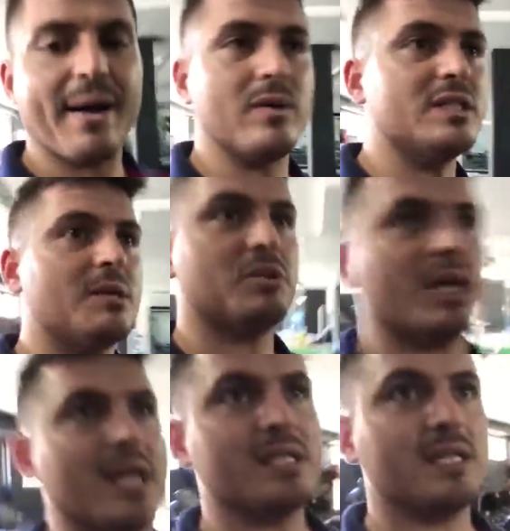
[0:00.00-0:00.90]

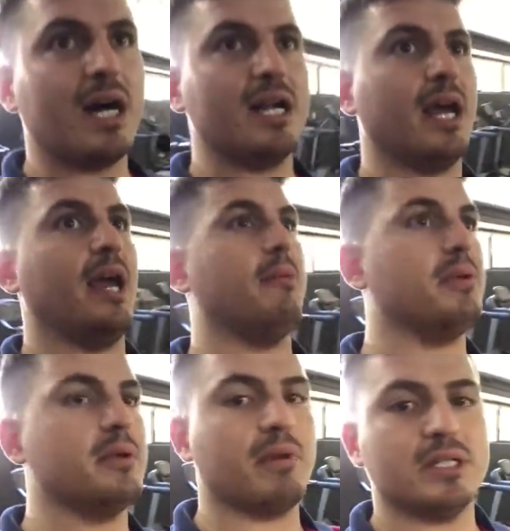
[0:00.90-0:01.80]
reception gets done, and
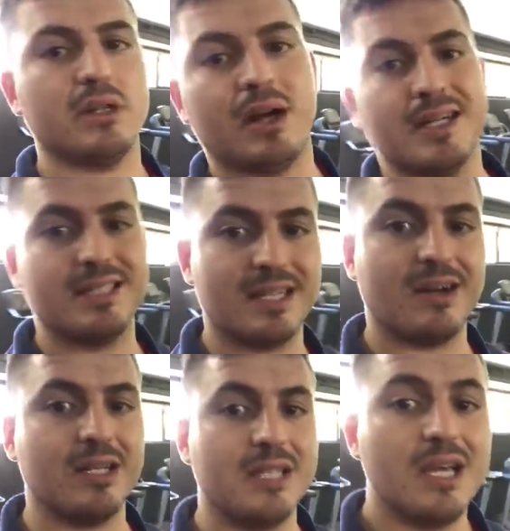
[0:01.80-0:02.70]
pretty much, like I said,
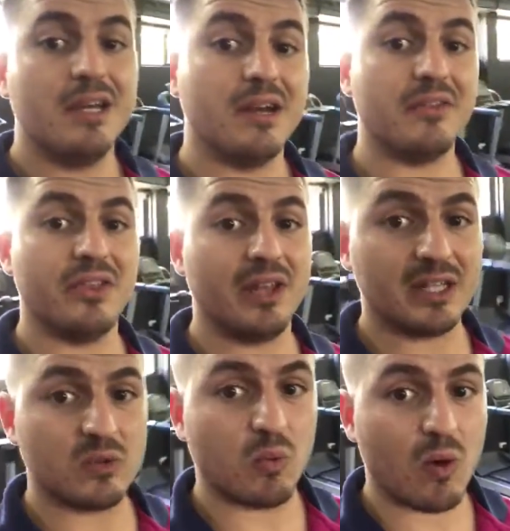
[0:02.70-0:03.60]
guys, everything
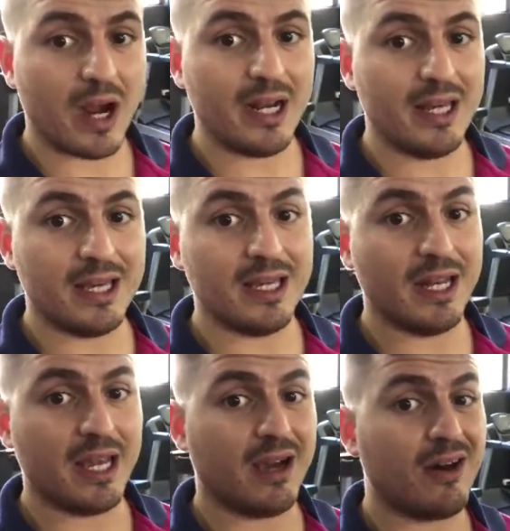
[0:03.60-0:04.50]
that's white here
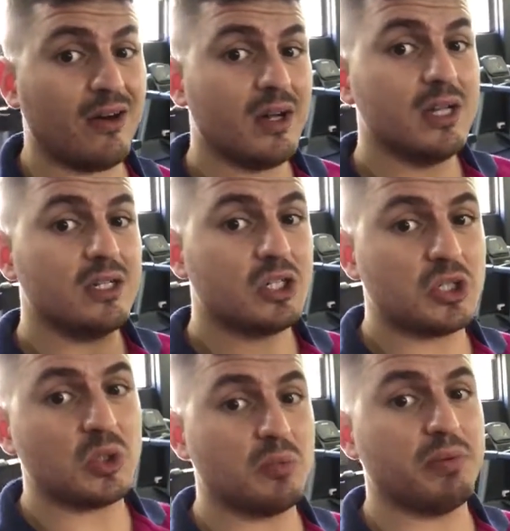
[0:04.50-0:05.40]
now
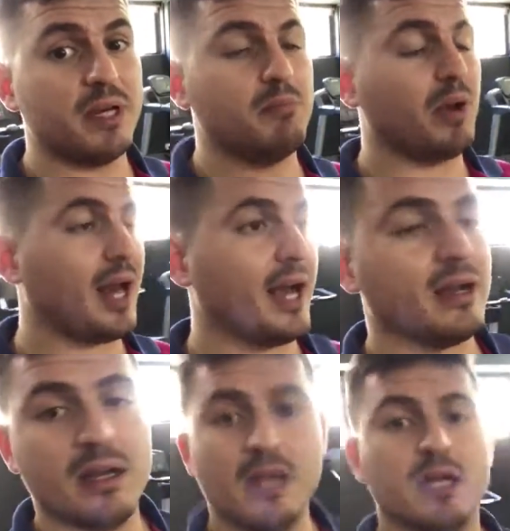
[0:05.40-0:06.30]
should be
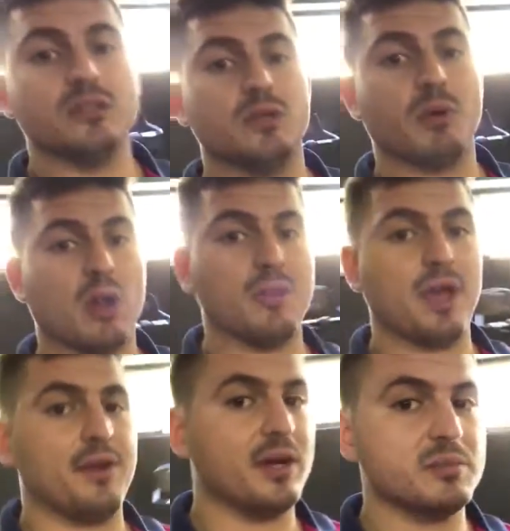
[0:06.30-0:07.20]
black tomorrow,
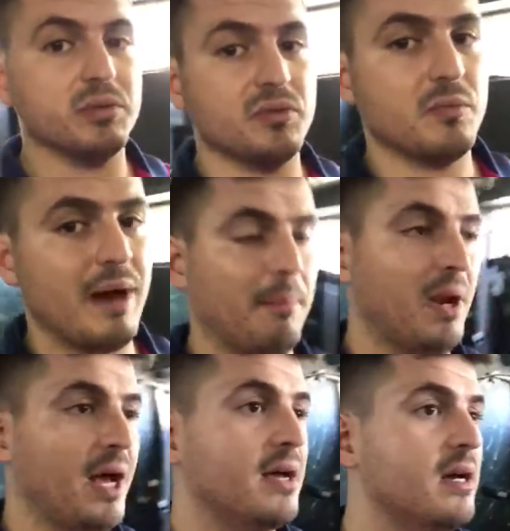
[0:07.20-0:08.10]
that nice beautiful matte
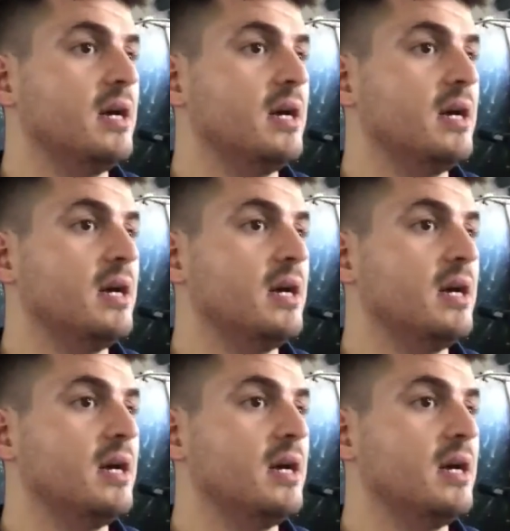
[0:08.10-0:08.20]
black.